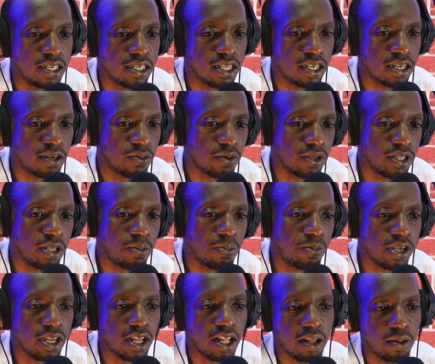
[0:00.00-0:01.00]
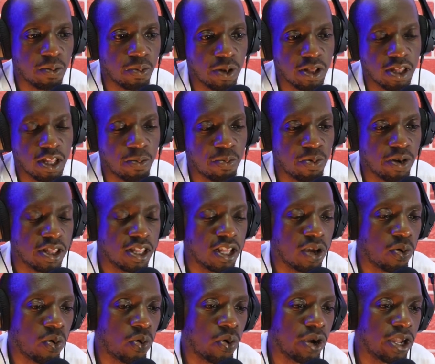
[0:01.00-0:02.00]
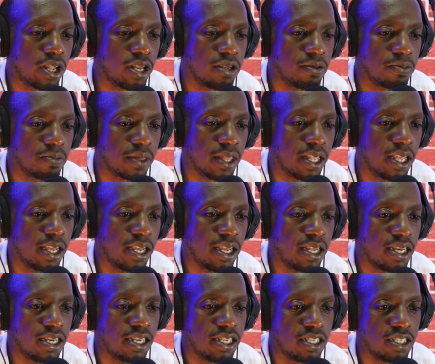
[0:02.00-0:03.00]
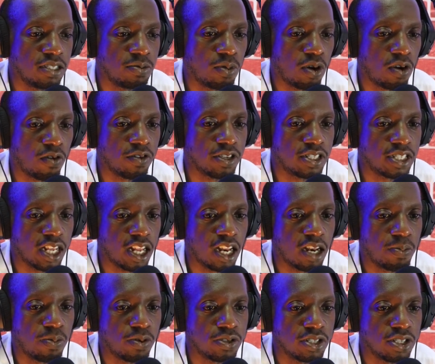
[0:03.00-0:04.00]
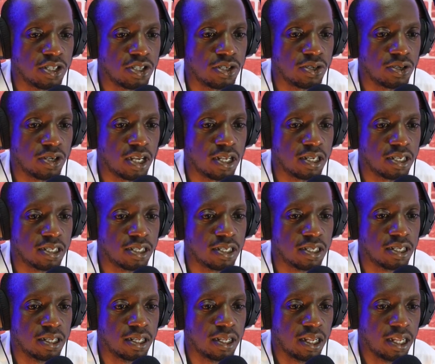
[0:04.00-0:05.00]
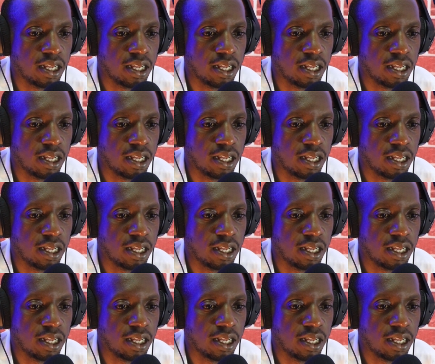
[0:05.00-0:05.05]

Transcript: and uh, when they bring a, when they bring their queen this is more of a standard position and